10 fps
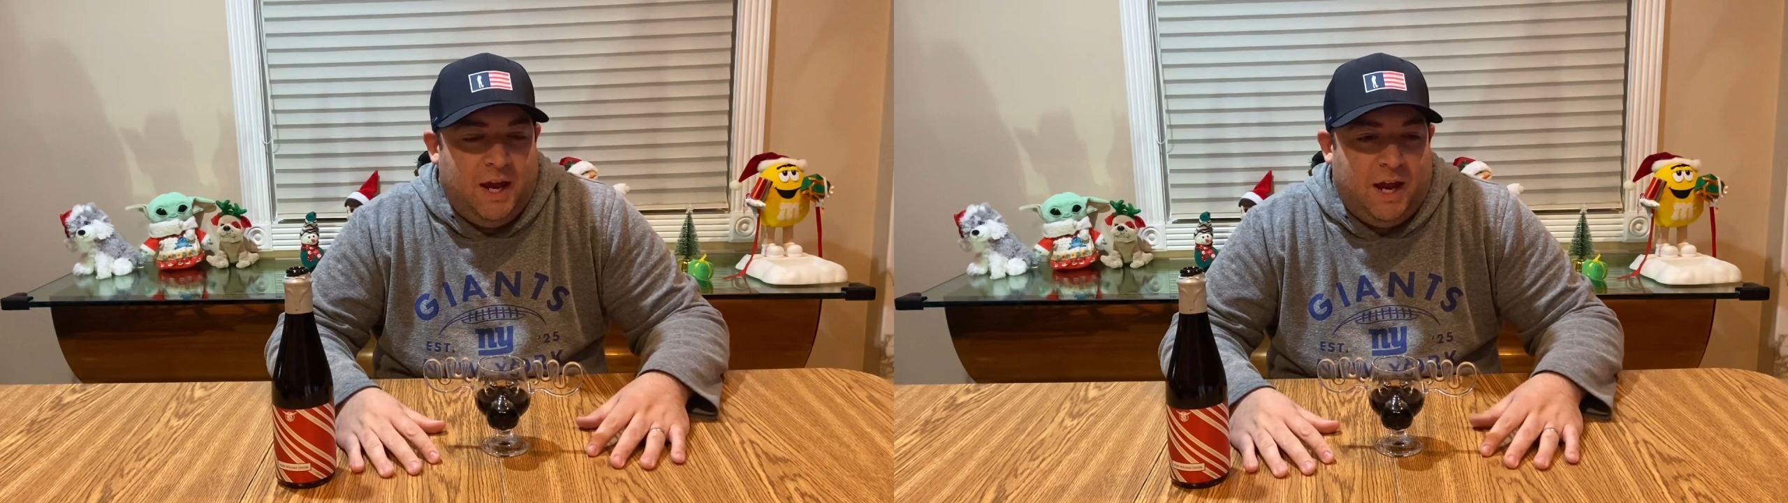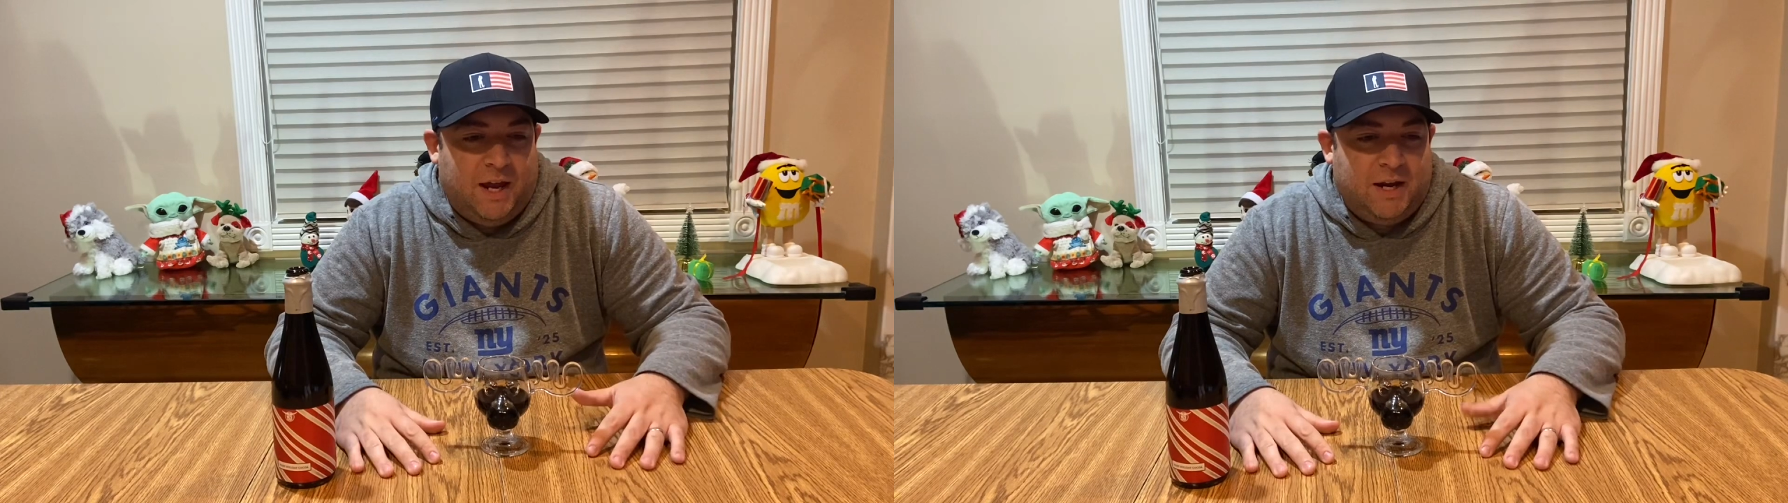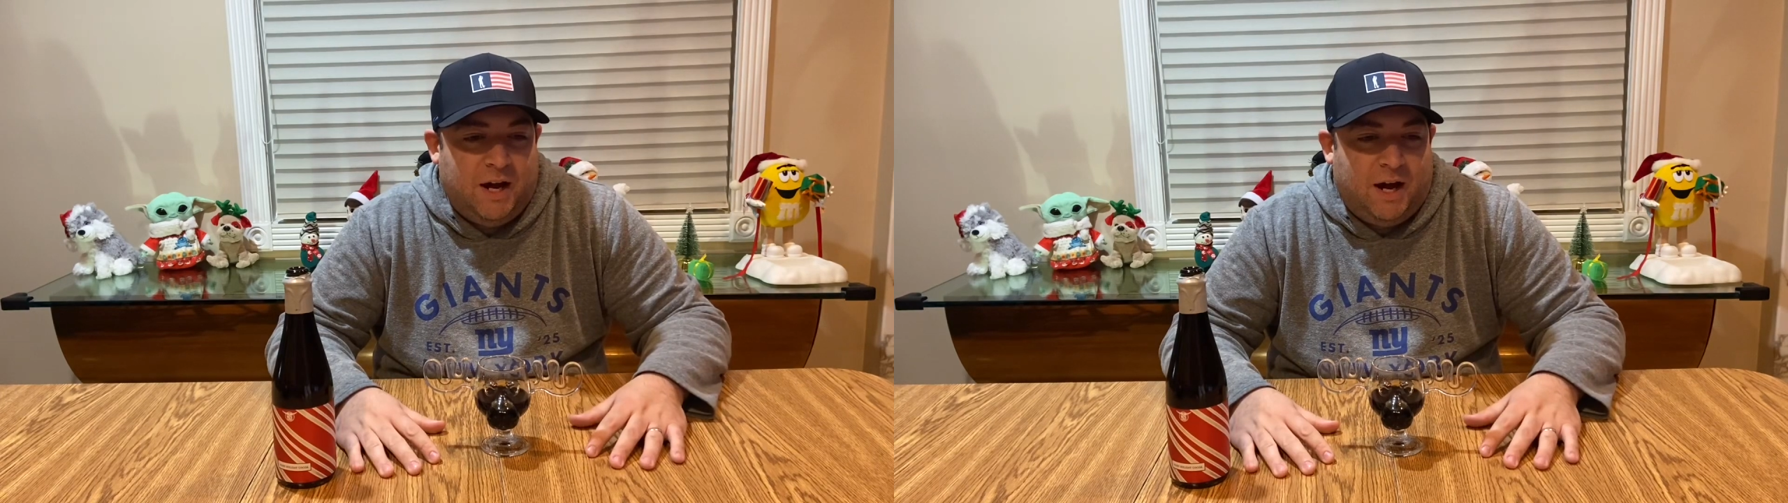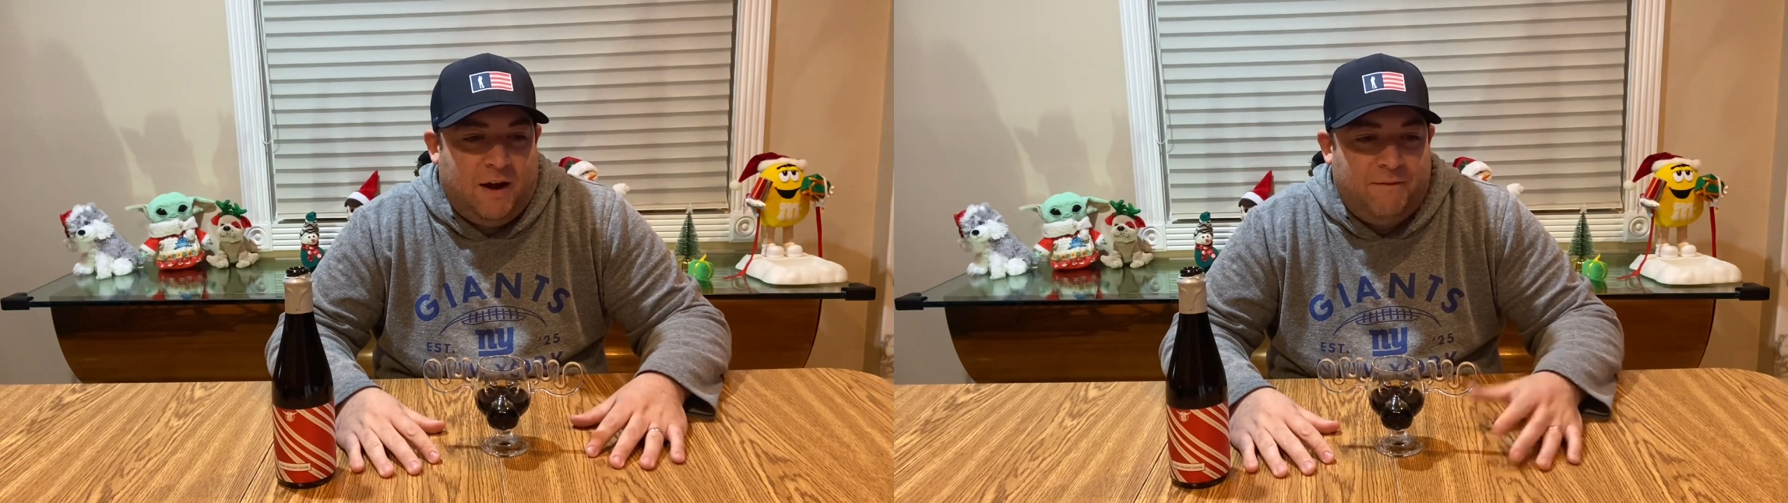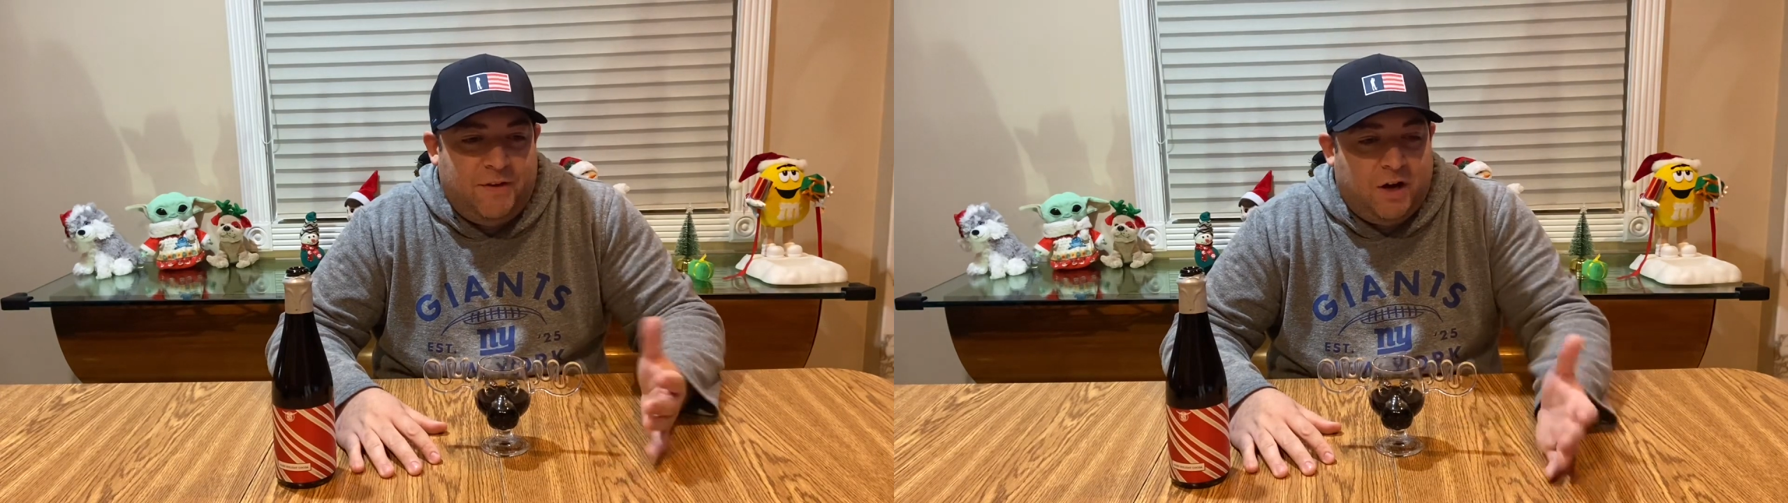And
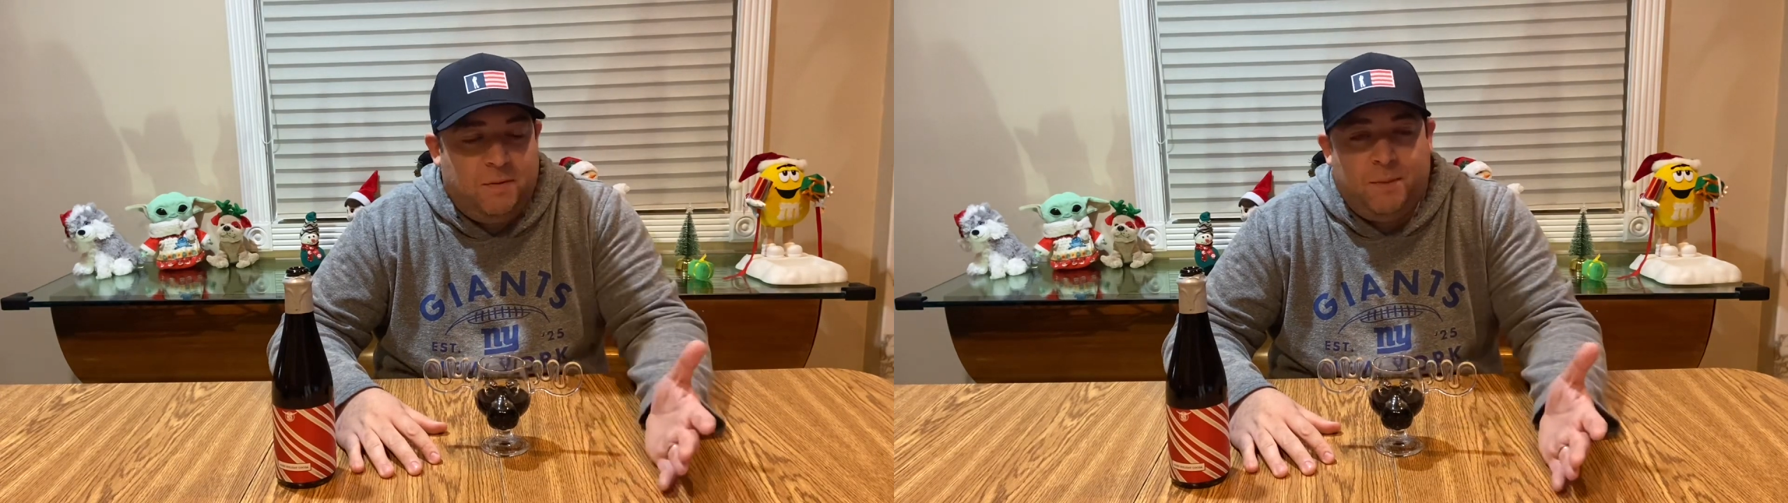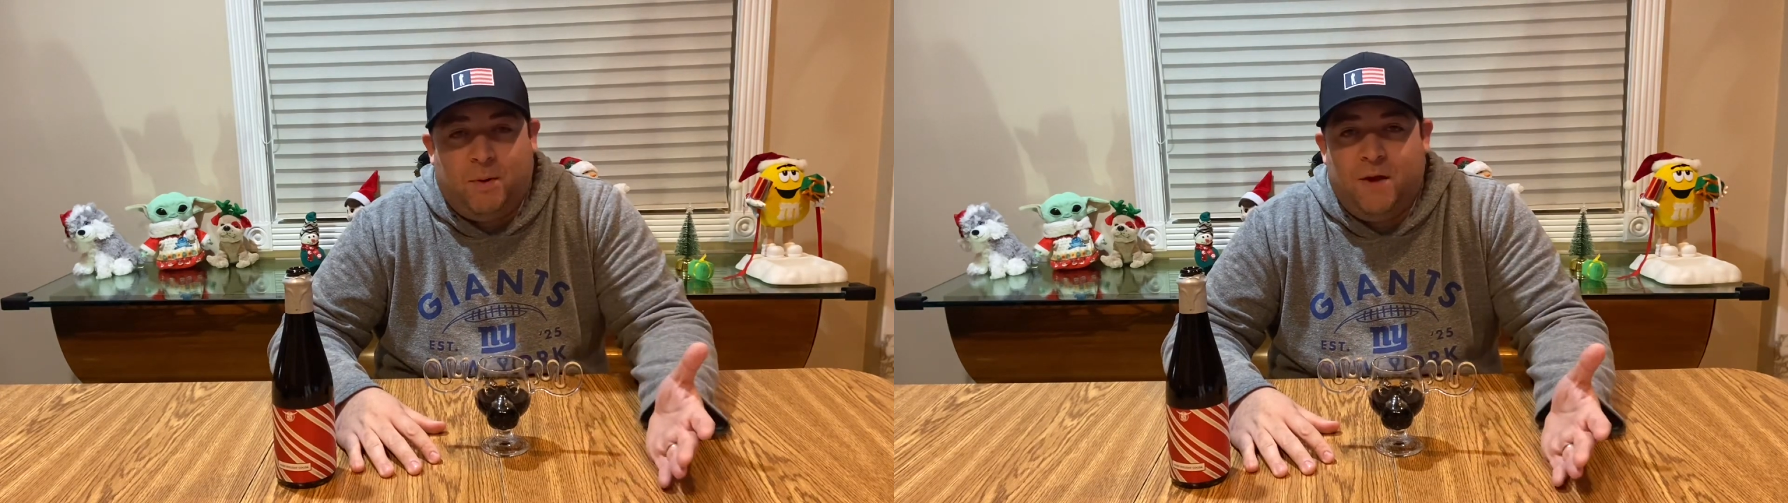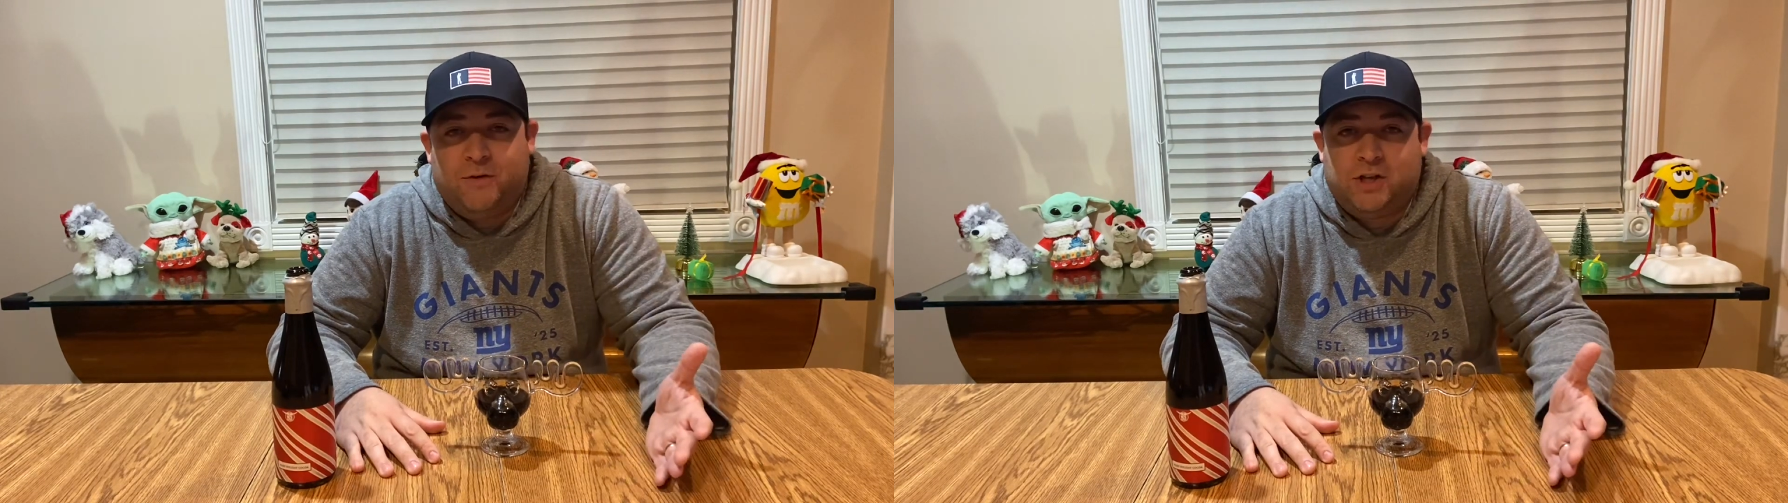they're going to be playing